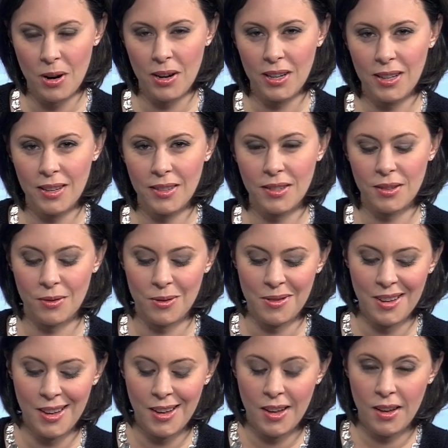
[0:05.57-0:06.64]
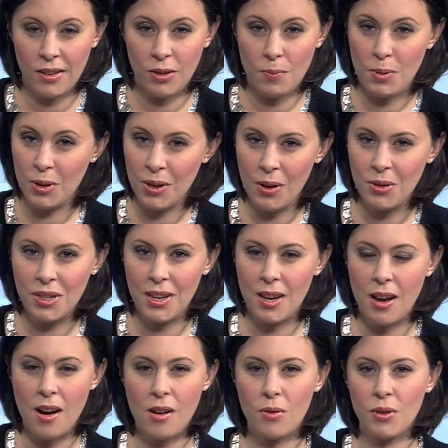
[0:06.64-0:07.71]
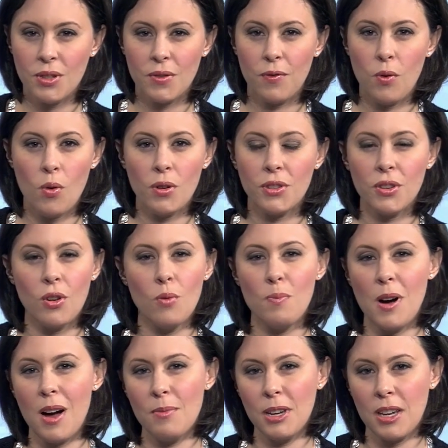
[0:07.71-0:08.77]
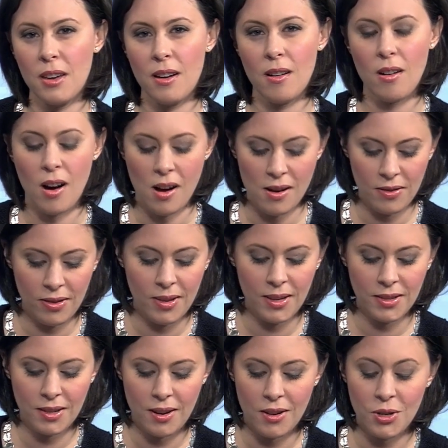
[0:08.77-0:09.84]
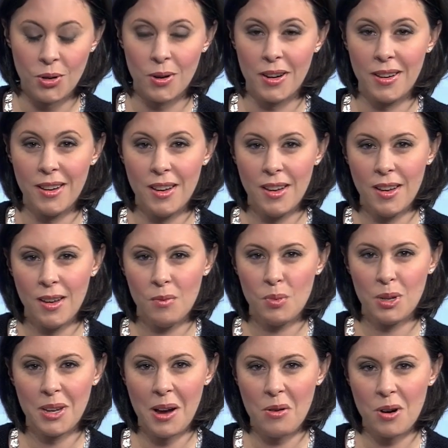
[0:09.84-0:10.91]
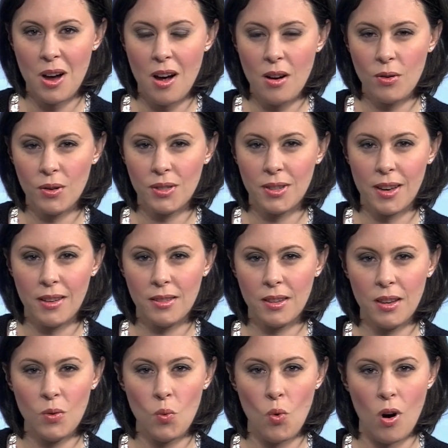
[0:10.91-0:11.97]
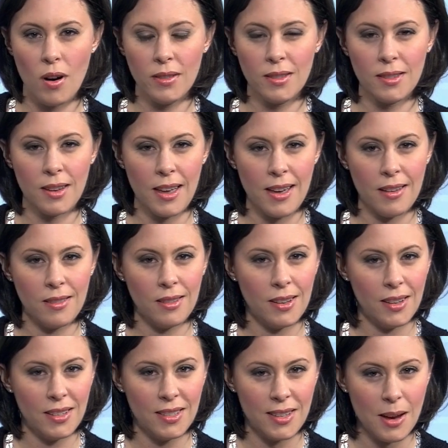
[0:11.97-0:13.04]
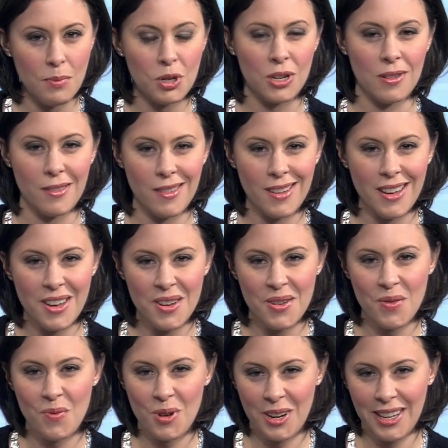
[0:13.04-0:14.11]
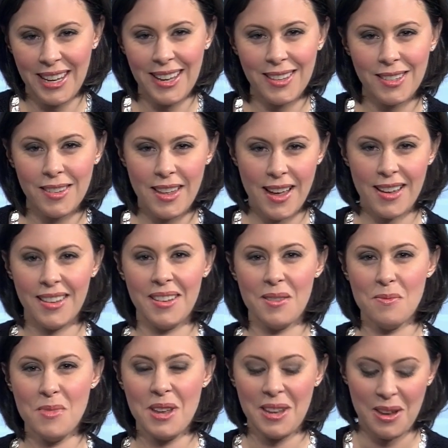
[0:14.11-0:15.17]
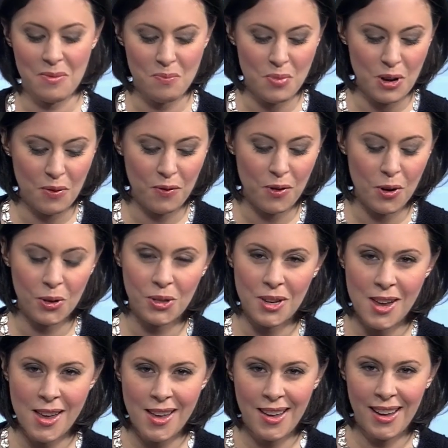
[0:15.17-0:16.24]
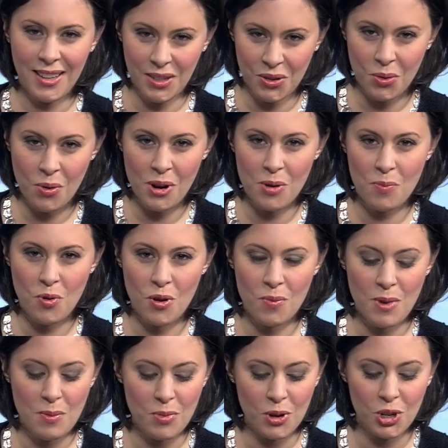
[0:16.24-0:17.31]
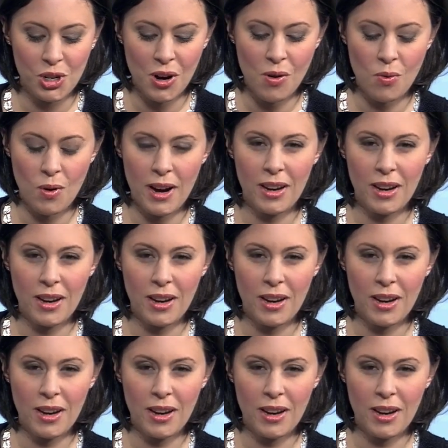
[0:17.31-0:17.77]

Mary Kissel. The Pelosi Congress forced Obamacare on this country, but now Congress says it wants an exemption. We're going to get to that in a minute, but first, editorial board member Joe